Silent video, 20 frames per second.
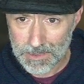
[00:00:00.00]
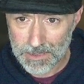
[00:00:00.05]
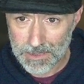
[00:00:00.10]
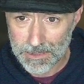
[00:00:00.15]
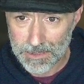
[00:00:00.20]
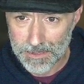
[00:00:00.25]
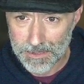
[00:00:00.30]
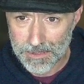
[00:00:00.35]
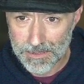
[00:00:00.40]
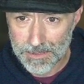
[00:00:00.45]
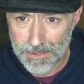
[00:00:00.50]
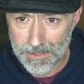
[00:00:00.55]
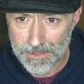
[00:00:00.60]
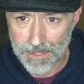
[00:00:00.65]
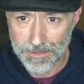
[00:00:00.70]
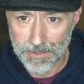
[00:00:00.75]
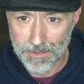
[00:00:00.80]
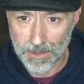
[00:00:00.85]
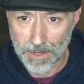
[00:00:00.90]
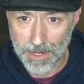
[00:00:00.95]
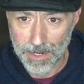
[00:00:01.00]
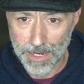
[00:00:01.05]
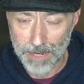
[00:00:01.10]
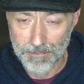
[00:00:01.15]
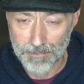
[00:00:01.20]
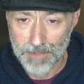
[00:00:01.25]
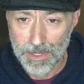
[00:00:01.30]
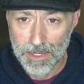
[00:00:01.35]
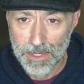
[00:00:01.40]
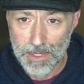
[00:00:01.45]
This is the set that I
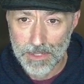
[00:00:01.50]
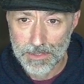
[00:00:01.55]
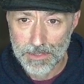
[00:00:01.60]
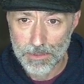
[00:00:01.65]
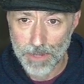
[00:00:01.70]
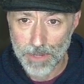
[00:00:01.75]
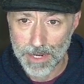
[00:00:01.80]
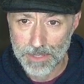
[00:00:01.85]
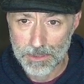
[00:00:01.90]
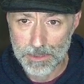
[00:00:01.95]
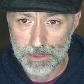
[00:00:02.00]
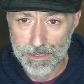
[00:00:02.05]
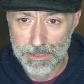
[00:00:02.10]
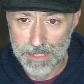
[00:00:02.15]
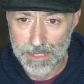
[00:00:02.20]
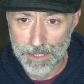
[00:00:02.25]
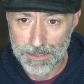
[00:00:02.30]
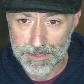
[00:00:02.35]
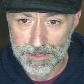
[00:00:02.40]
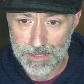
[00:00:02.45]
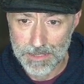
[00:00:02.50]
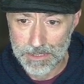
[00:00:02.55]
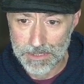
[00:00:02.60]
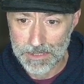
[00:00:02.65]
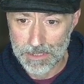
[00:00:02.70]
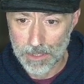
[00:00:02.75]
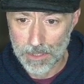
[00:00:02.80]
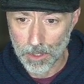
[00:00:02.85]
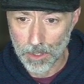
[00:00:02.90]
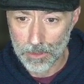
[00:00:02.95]
have. So I actually said
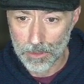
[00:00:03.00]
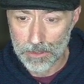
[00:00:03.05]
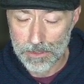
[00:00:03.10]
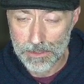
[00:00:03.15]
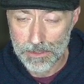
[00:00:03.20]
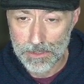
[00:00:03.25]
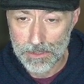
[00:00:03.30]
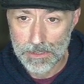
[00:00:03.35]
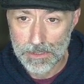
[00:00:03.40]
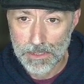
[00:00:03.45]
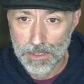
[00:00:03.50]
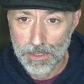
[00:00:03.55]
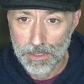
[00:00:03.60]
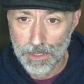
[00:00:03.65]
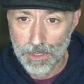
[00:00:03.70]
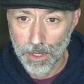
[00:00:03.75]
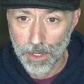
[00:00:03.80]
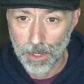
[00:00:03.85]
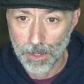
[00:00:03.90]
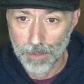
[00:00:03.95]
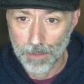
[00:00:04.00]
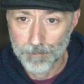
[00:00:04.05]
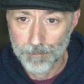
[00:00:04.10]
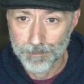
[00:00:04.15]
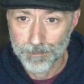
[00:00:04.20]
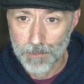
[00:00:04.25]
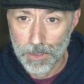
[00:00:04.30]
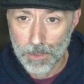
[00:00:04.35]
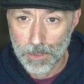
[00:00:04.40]
$60. Um,